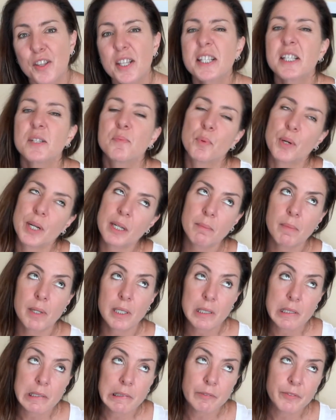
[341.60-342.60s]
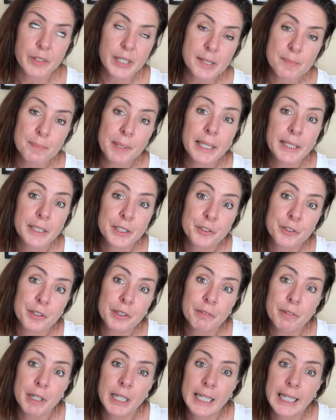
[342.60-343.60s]
this is pretty much
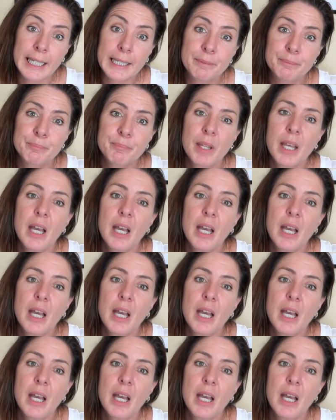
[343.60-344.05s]
self-explanatory, really.